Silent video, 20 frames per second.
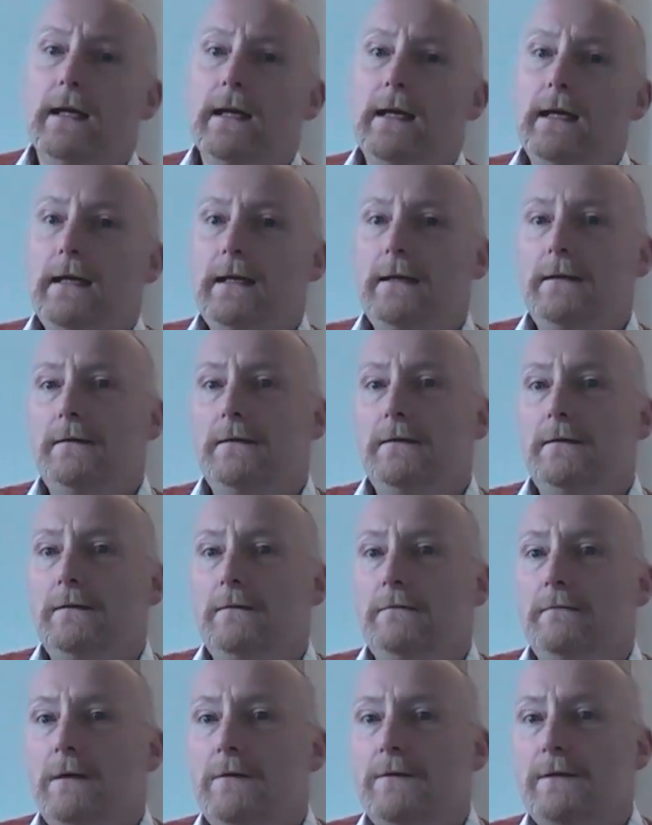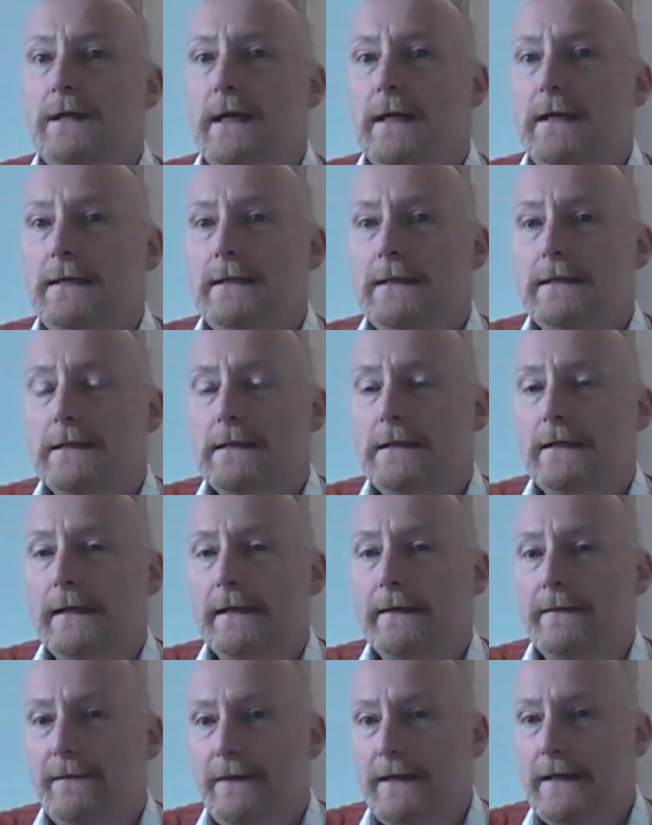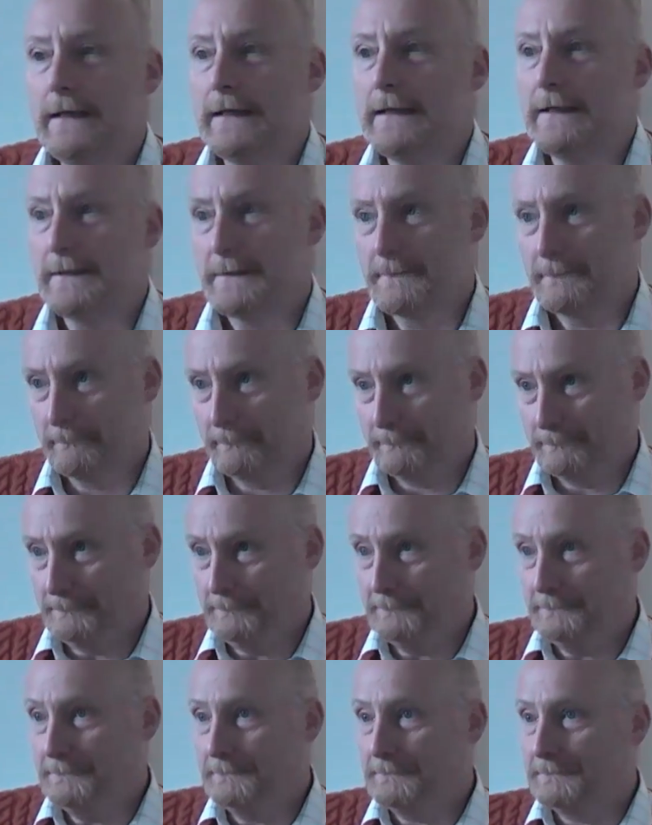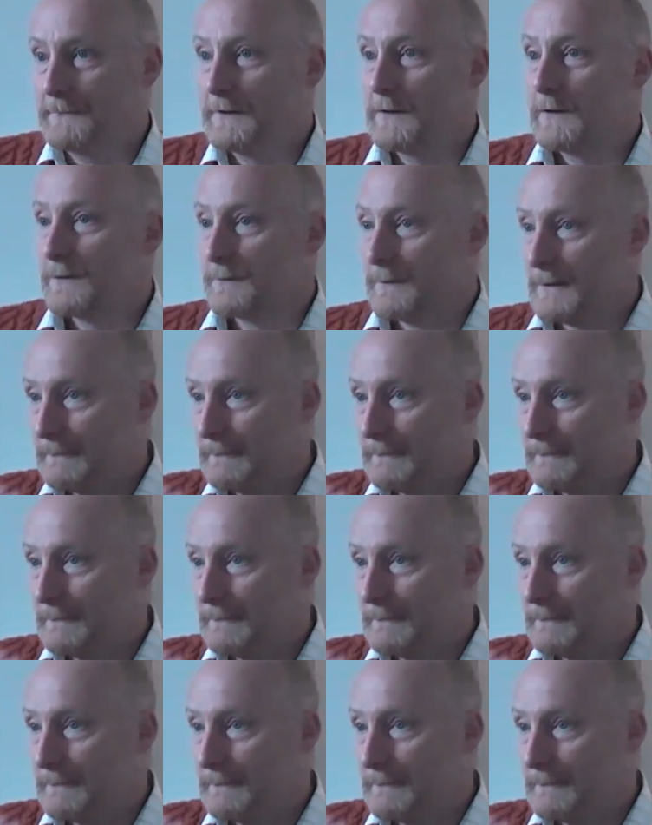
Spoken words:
in most cases like these, excuse